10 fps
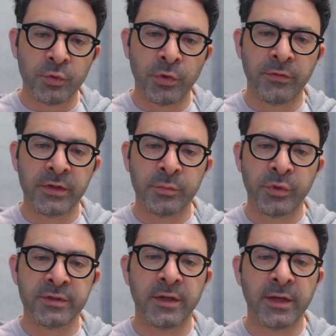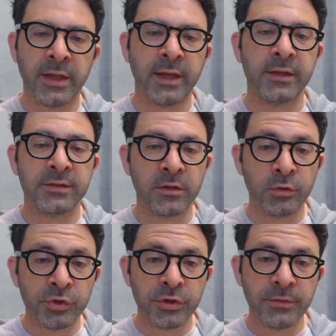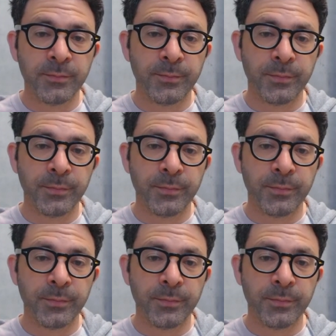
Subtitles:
sort of espresso cleaning solution